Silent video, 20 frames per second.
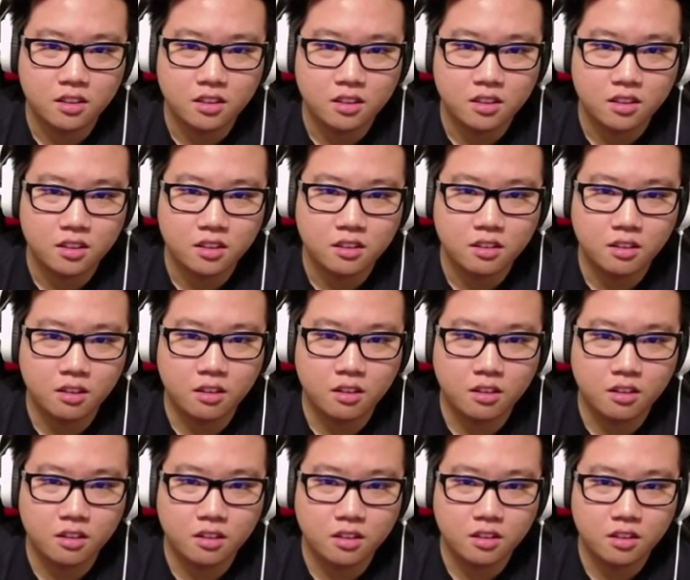
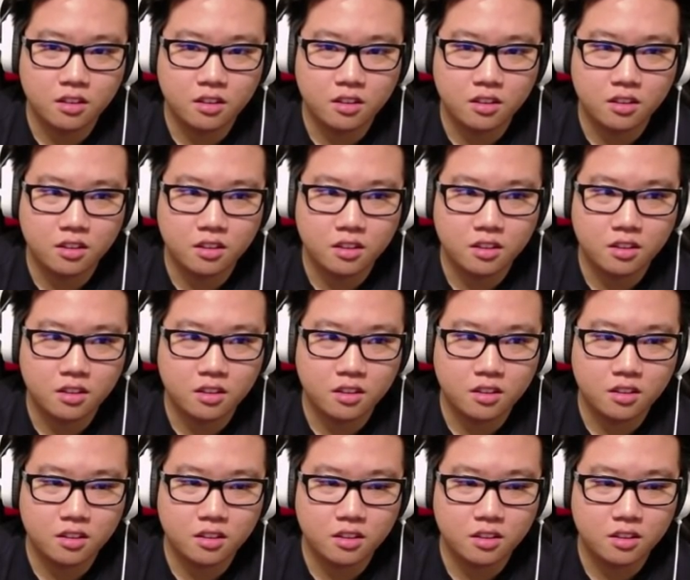
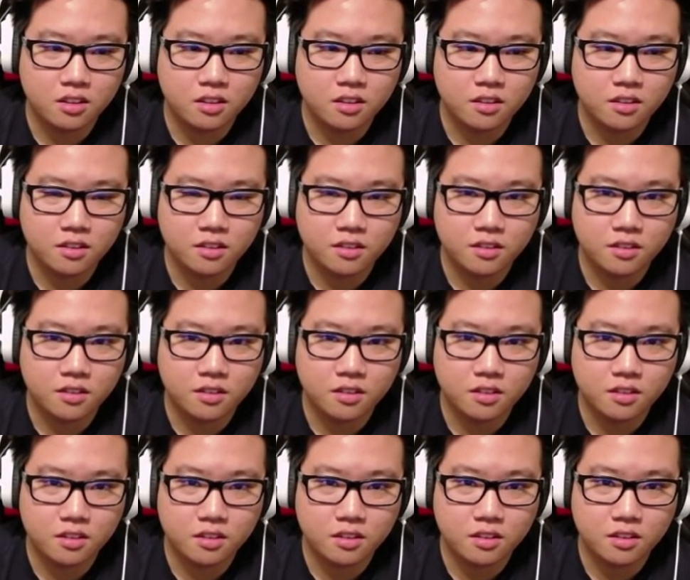
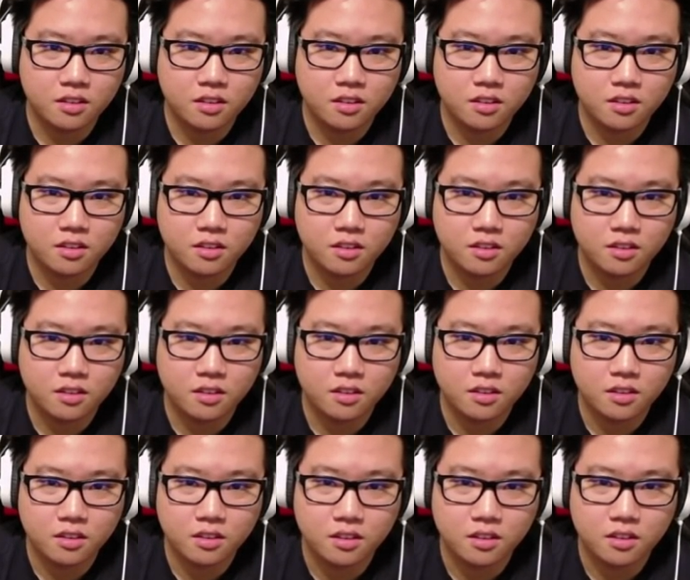
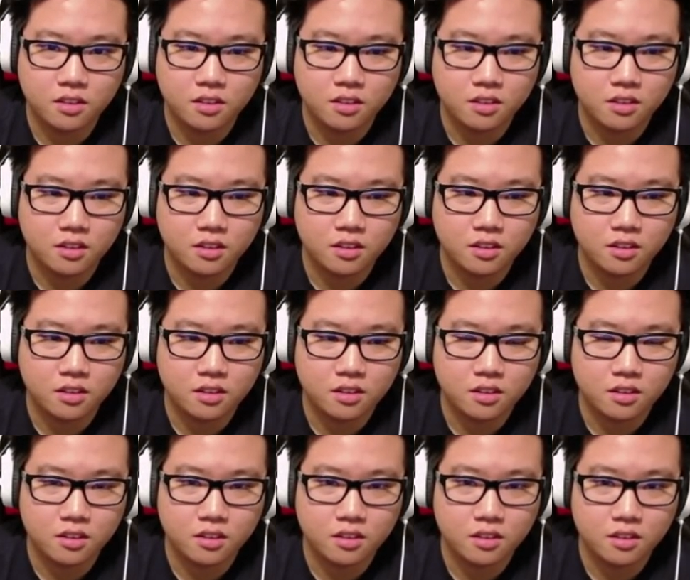
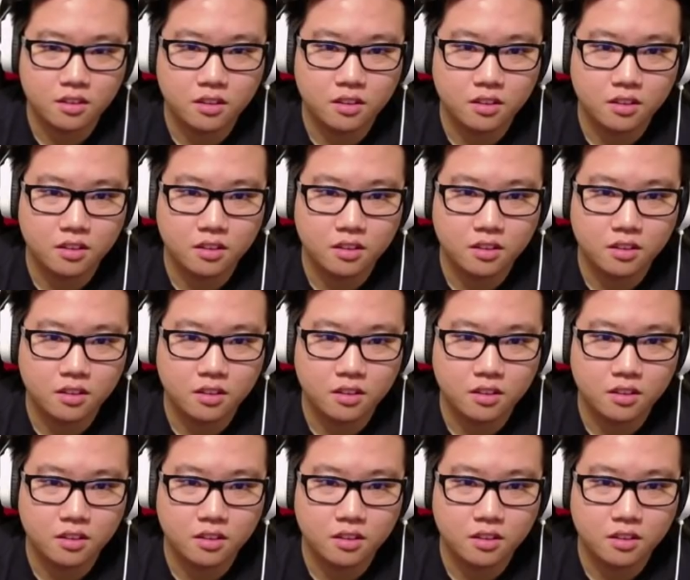(silence)